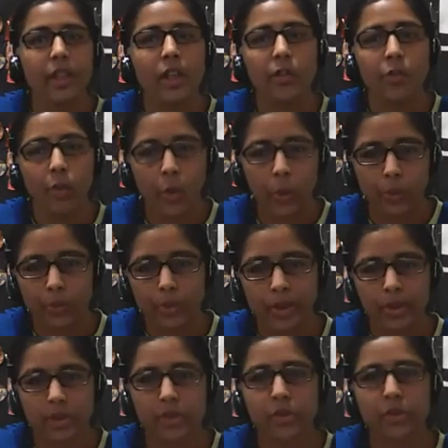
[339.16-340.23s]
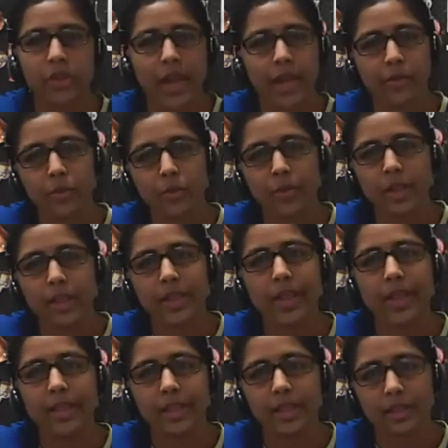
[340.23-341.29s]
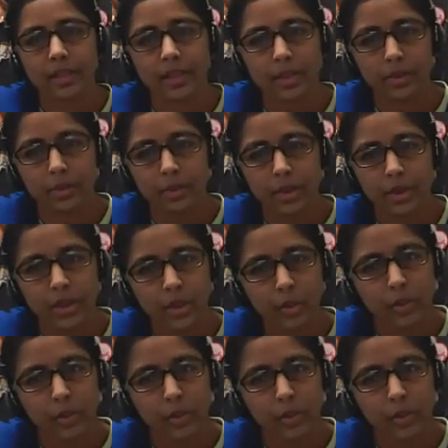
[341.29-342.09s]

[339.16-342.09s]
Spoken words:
flow work. Shaft work, it is the work